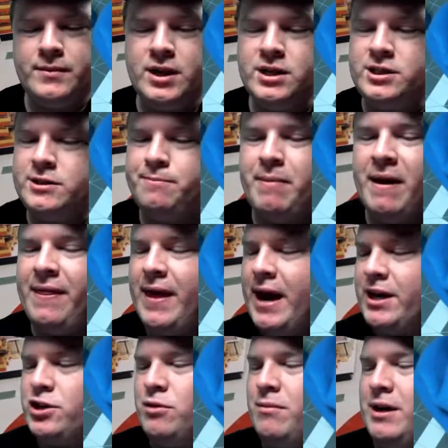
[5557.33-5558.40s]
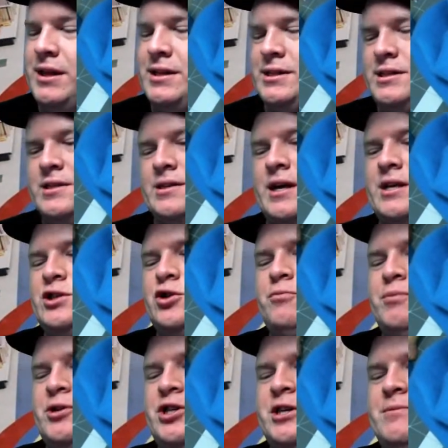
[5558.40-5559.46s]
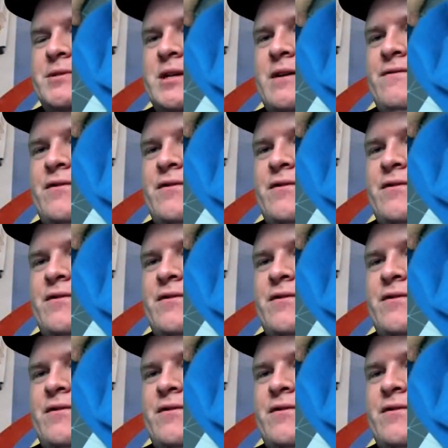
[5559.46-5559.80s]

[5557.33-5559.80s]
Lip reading: spend the extra money. This is like super cheap stuff.